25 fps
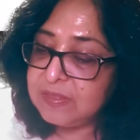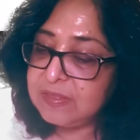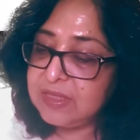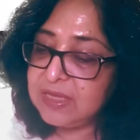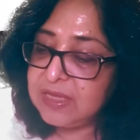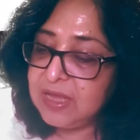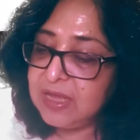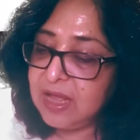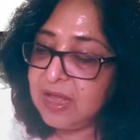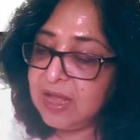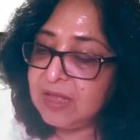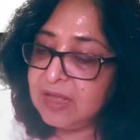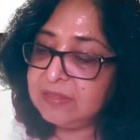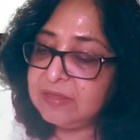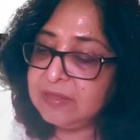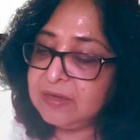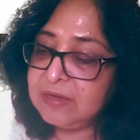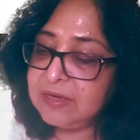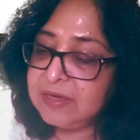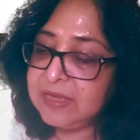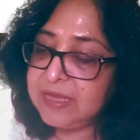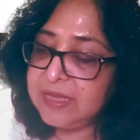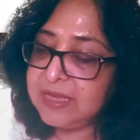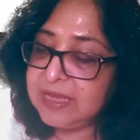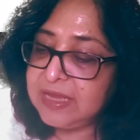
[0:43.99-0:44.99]
The
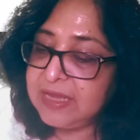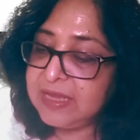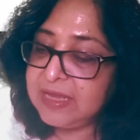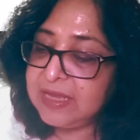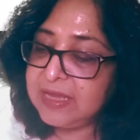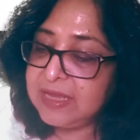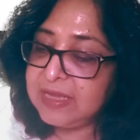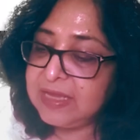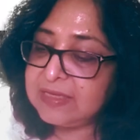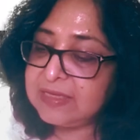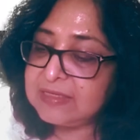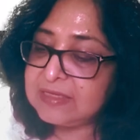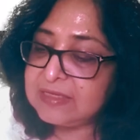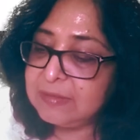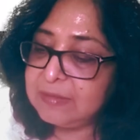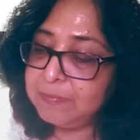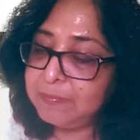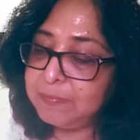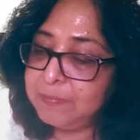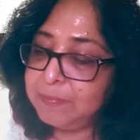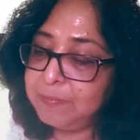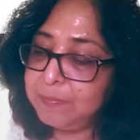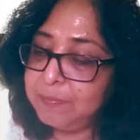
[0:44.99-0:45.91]
other is